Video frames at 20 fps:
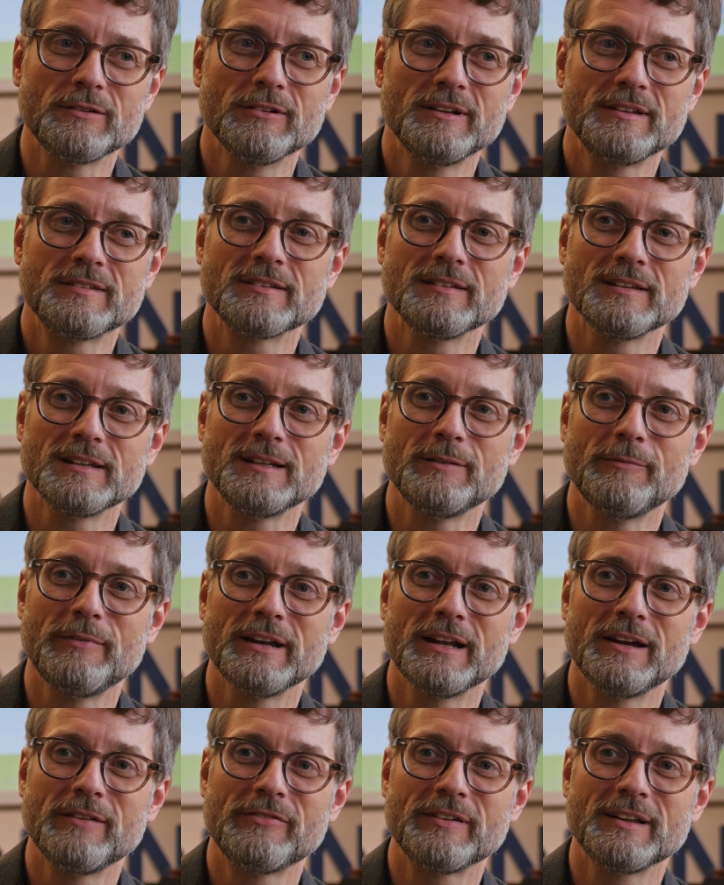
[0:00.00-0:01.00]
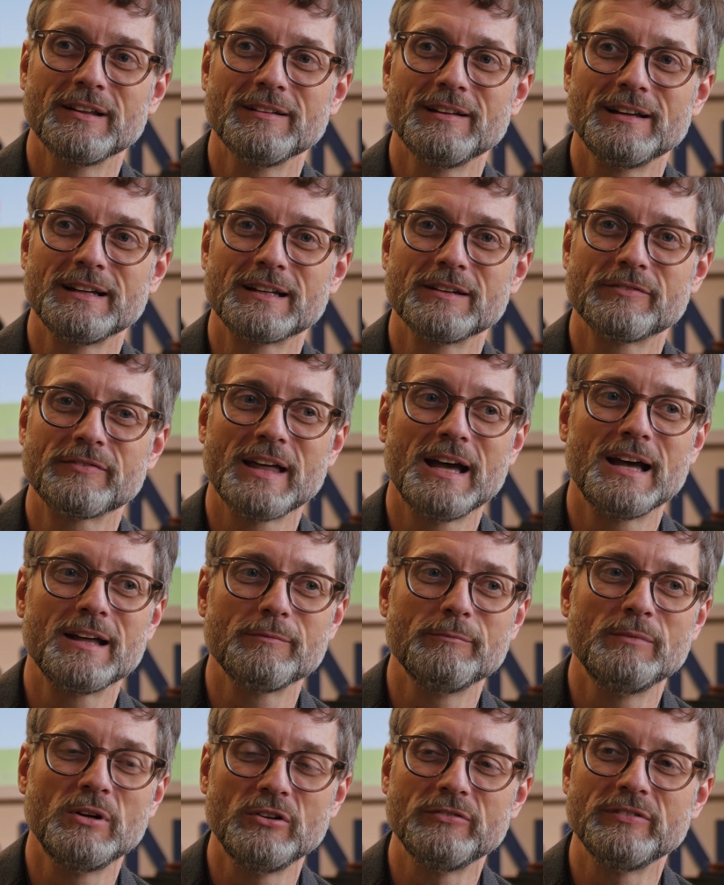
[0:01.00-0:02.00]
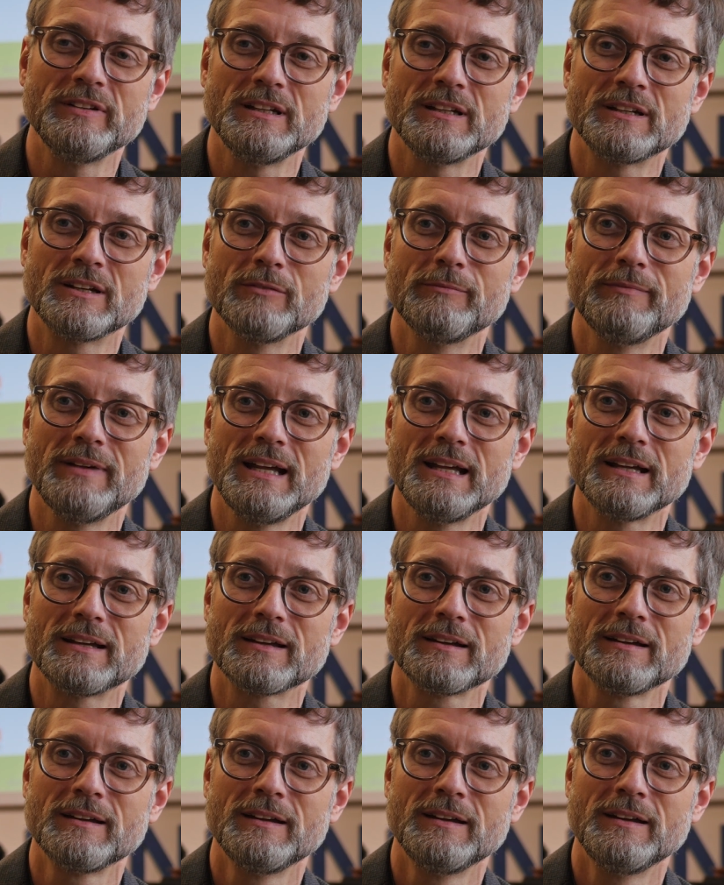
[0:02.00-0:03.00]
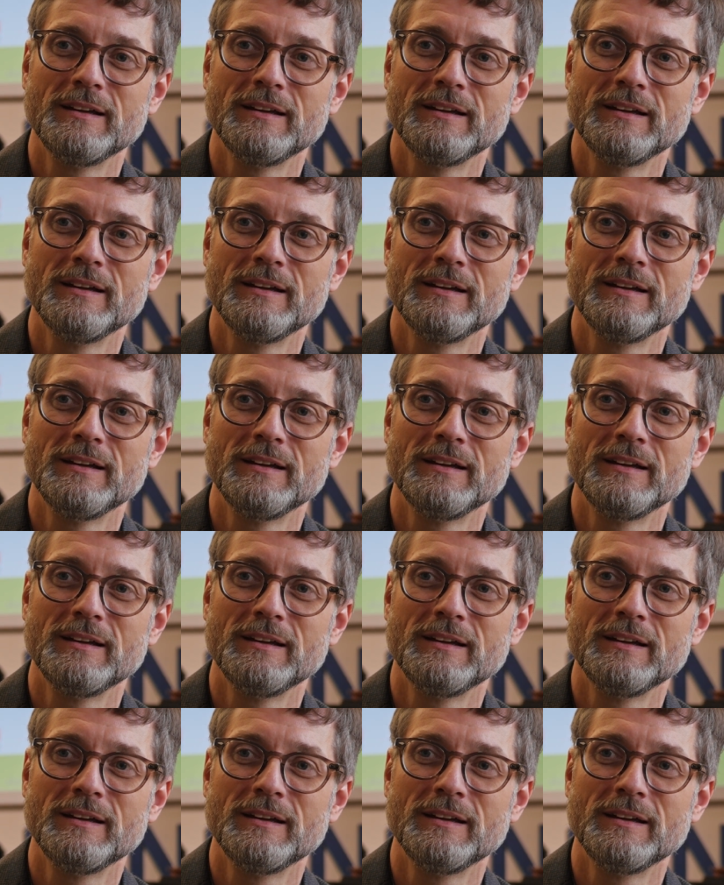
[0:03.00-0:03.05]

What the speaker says: recently, but I feel like if that movie could make